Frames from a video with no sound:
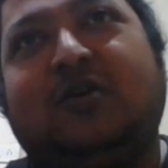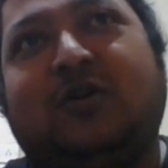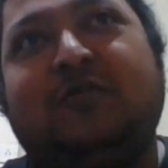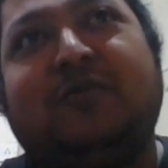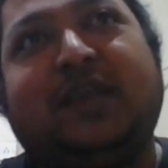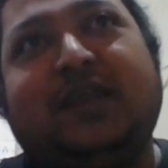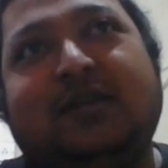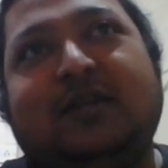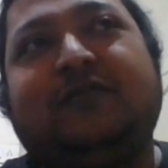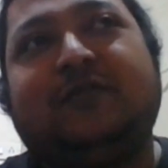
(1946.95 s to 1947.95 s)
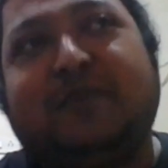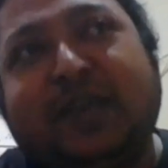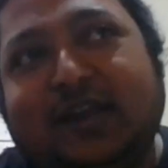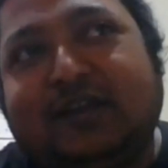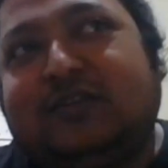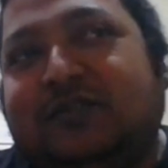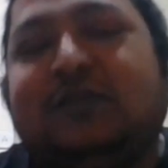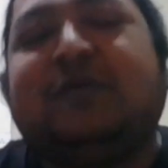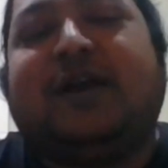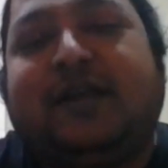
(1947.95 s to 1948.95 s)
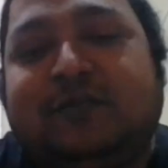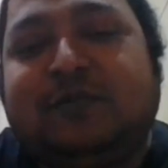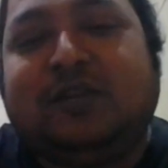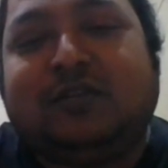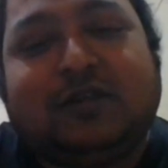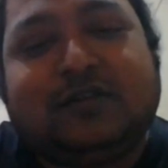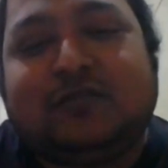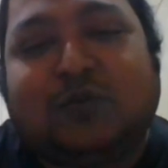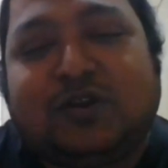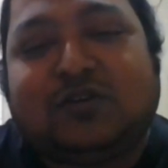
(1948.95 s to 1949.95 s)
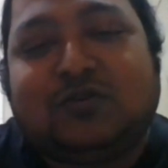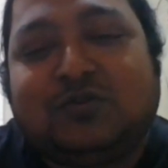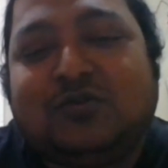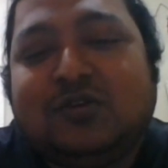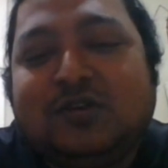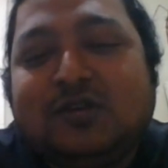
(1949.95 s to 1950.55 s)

or my love for my kind of cinema, has been. I just wanted to